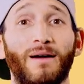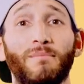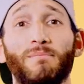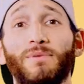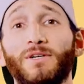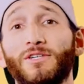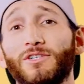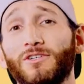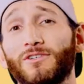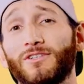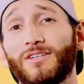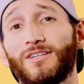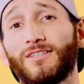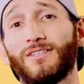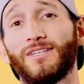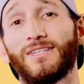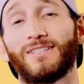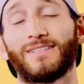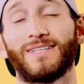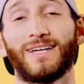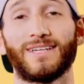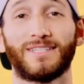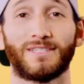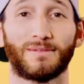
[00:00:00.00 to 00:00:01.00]
Be sure to
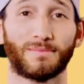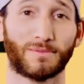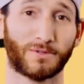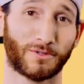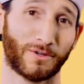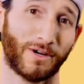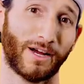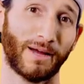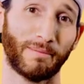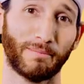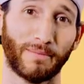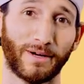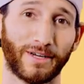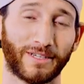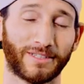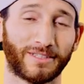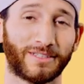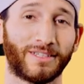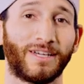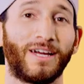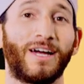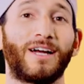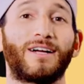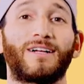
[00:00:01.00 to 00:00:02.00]
click that subscribe
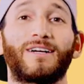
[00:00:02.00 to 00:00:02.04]
button,